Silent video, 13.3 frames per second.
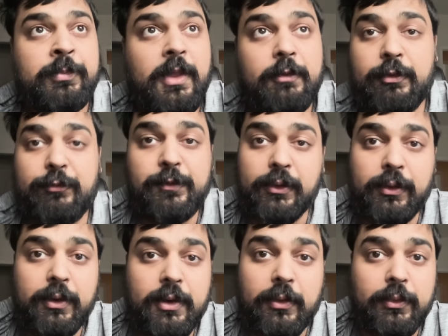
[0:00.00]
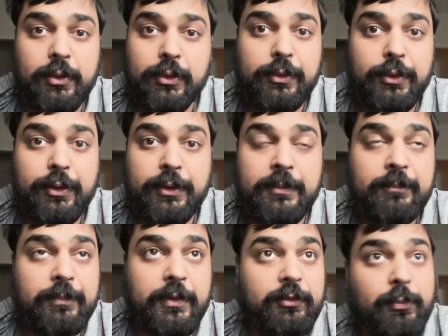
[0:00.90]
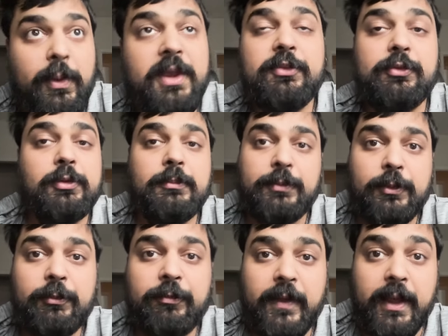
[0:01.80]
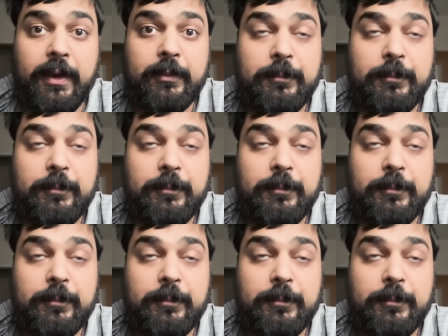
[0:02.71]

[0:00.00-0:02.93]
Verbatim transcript: If you feel you don't look good, there's ways to improve that.